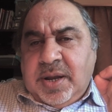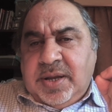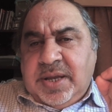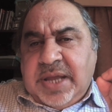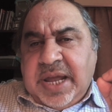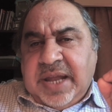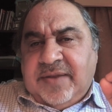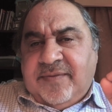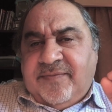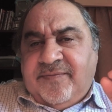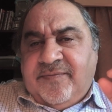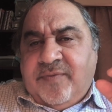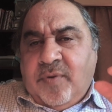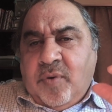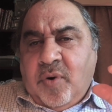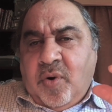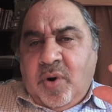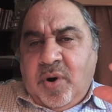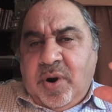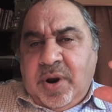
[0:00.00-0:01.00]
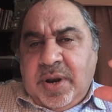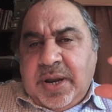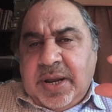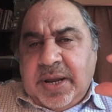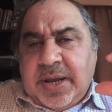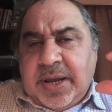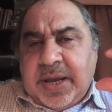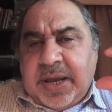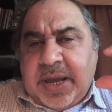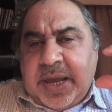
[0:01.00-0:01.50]
that for
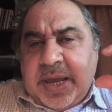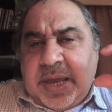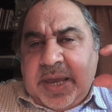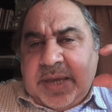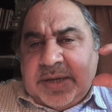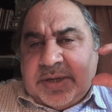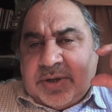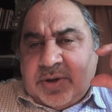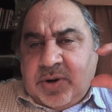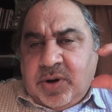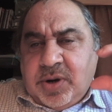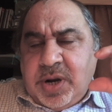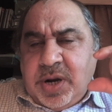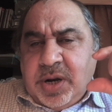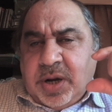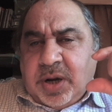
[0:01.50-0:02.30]
a certain